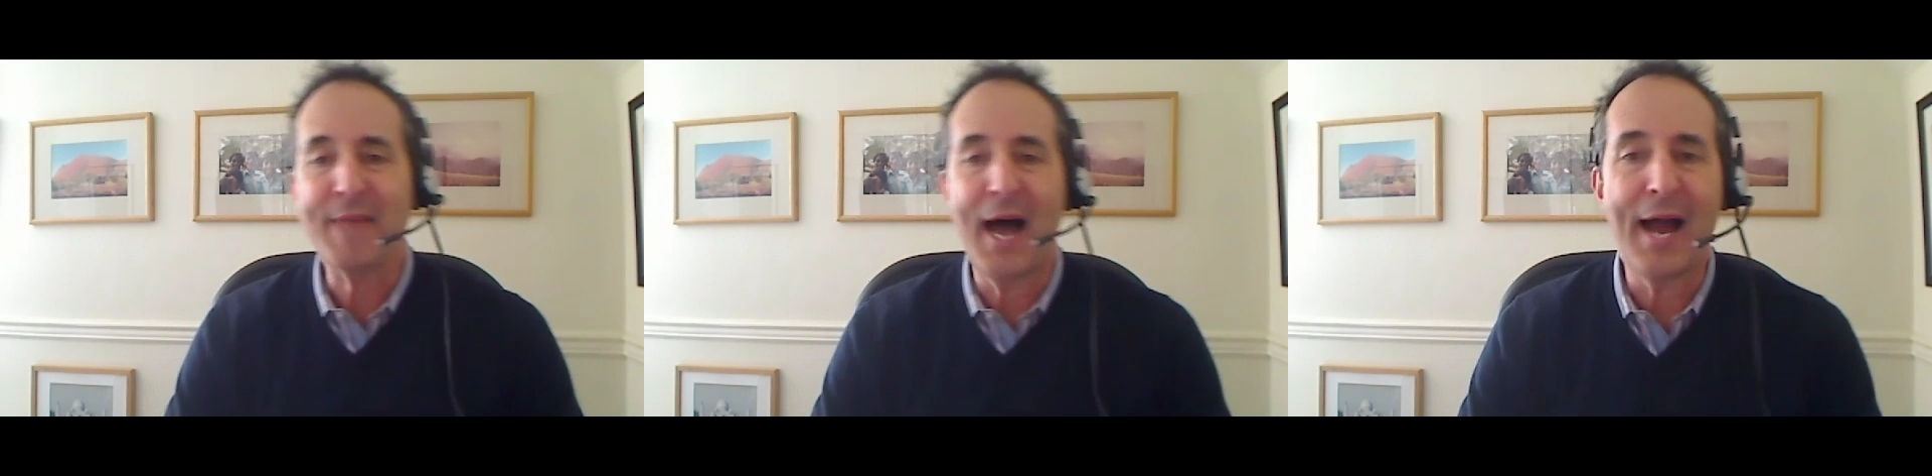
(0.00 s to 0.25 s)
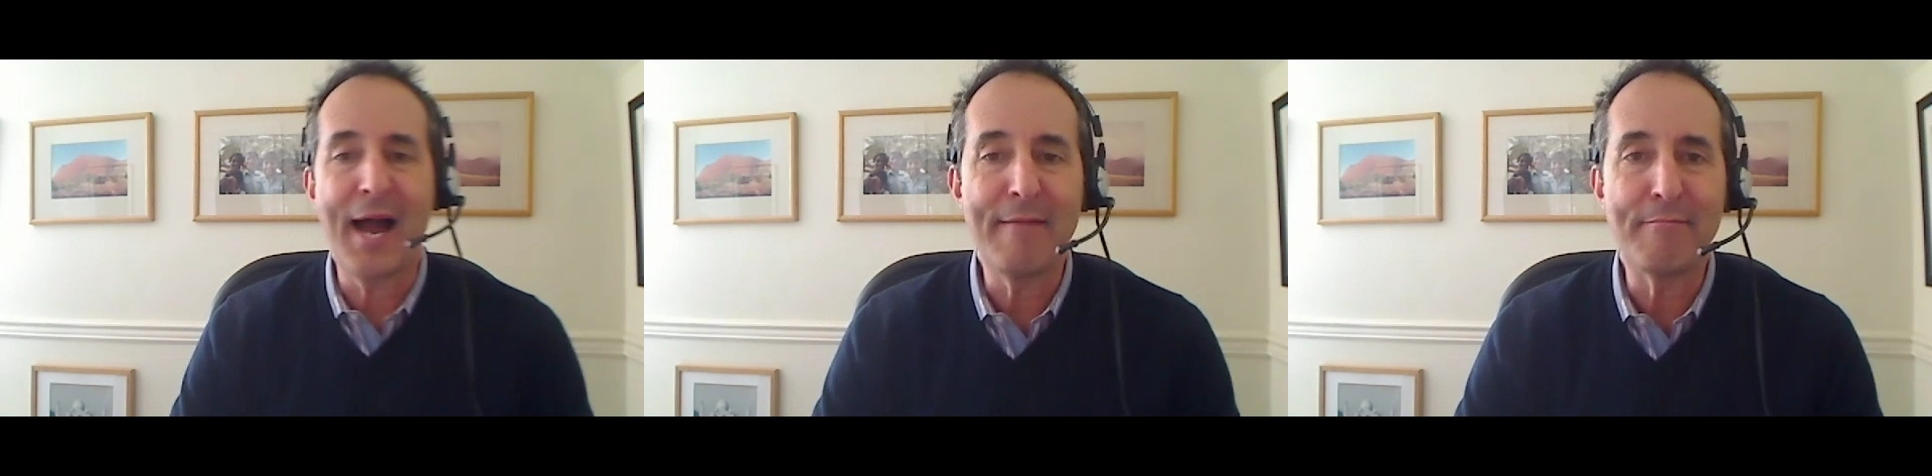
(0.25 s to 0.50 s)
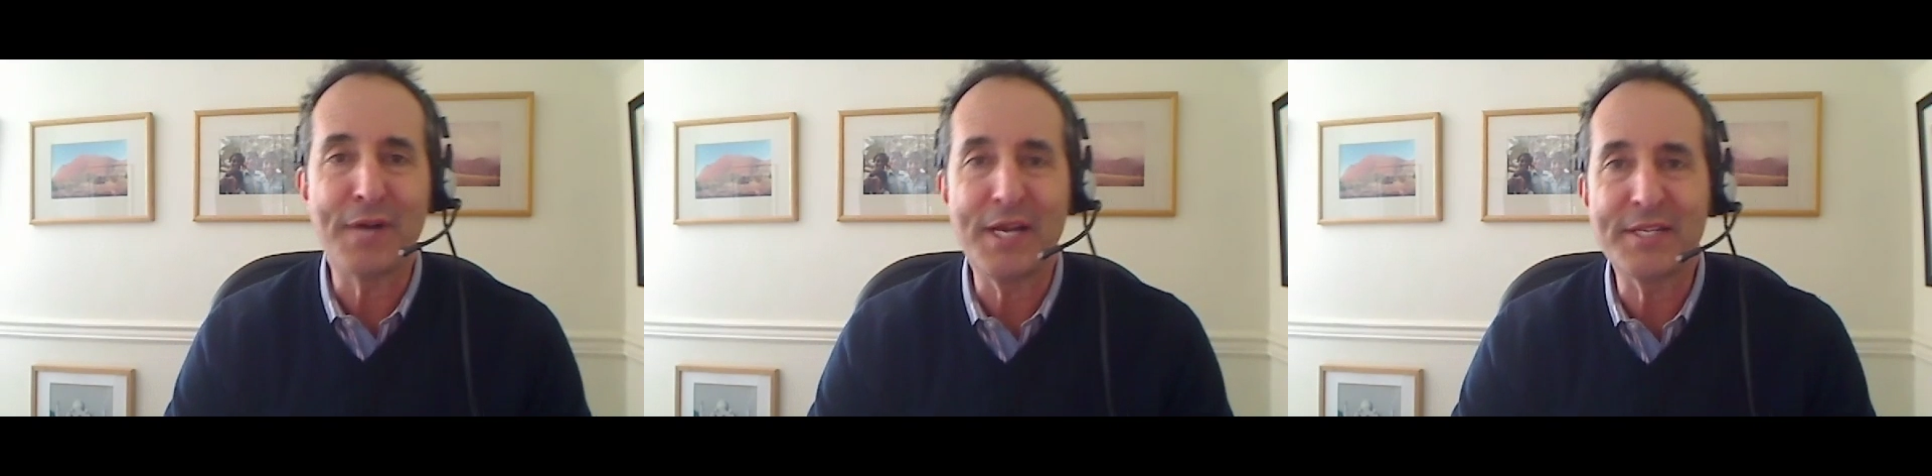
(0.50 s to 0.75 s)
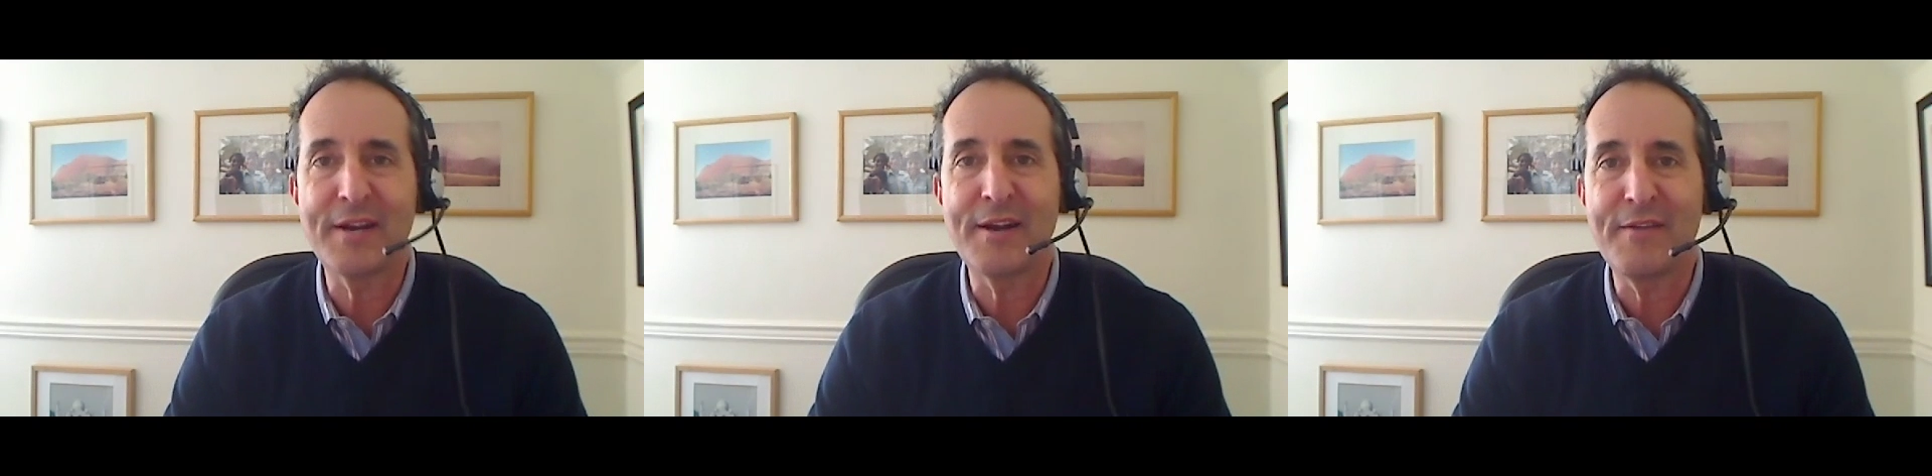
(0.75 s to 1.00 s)
I am
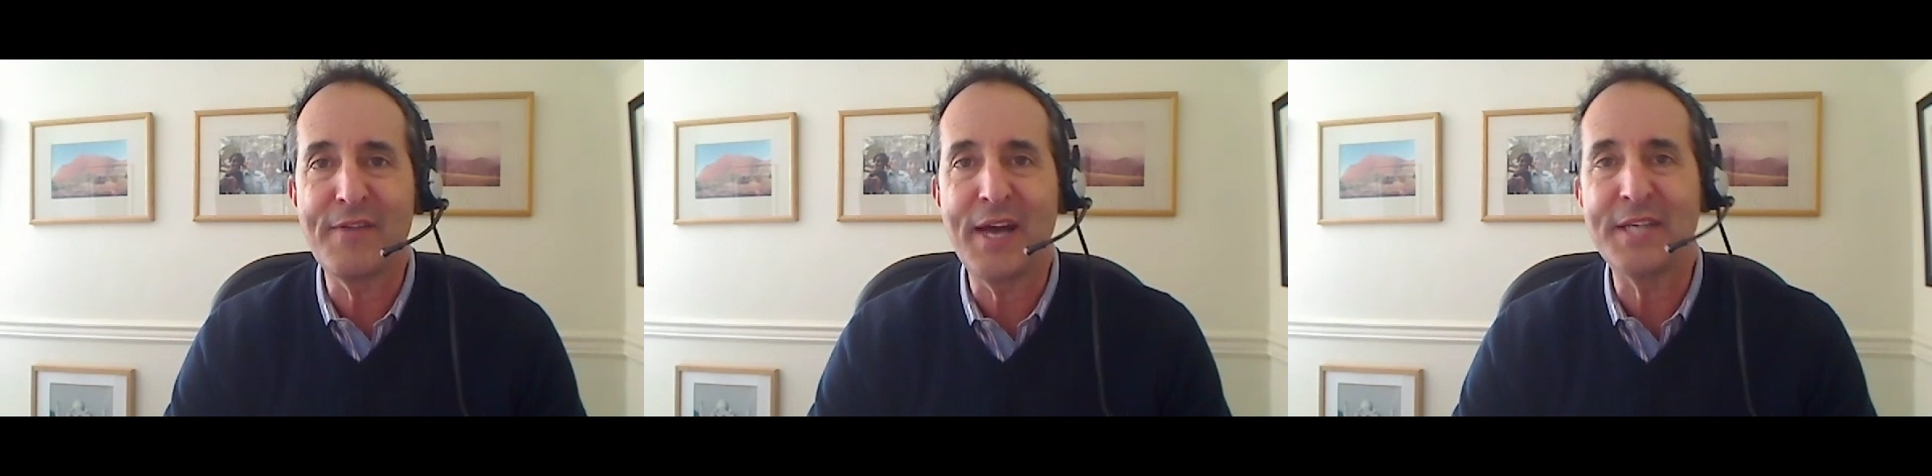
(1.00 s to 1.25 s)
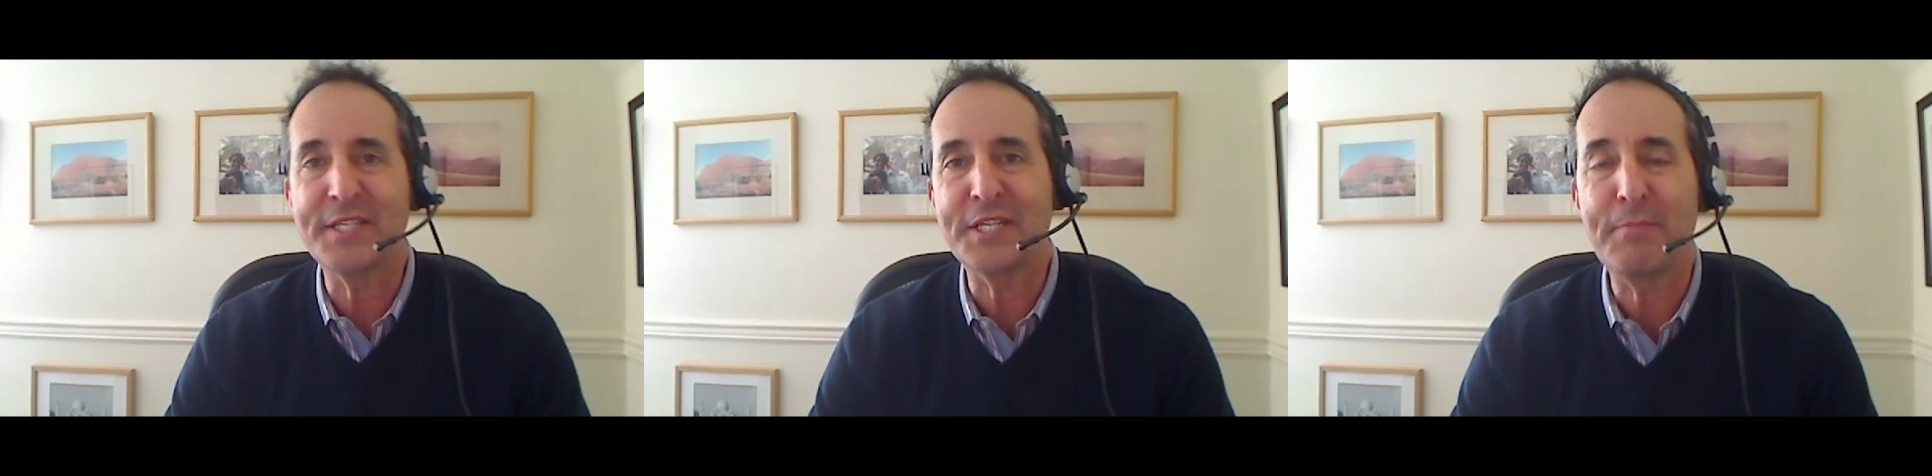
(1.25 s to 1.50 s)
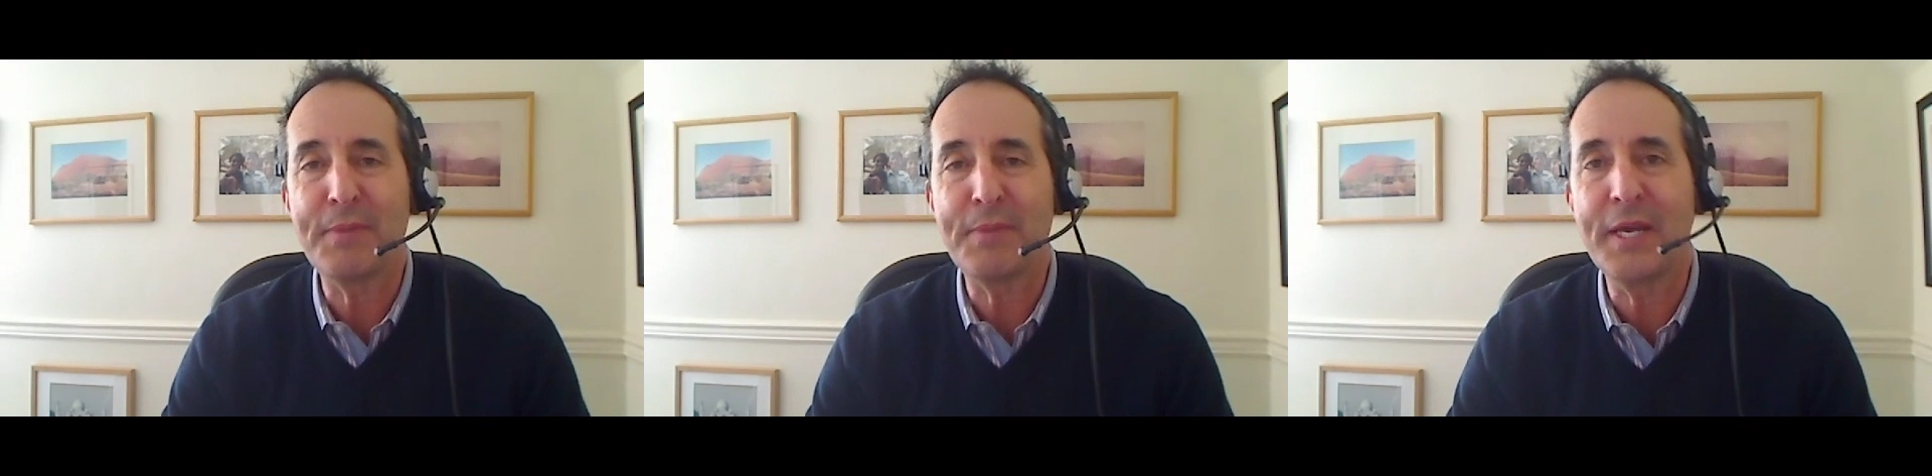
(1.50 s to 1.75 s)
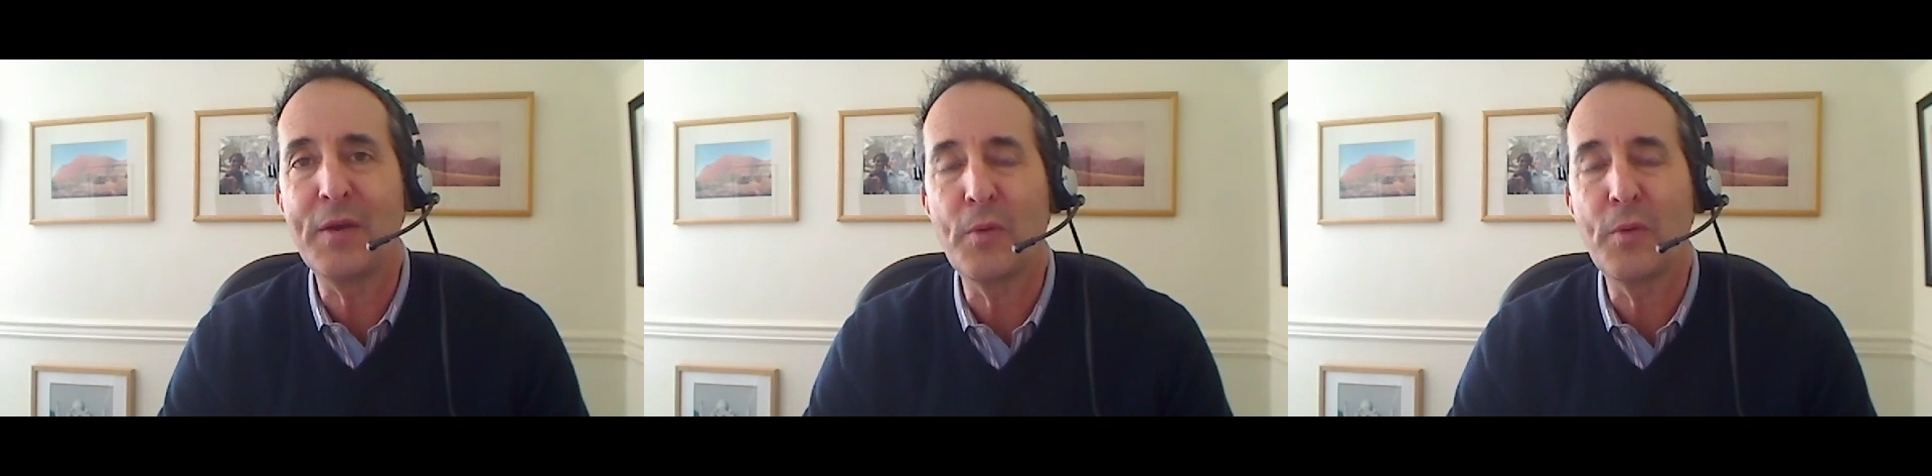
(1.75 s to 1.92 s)
president of SCP.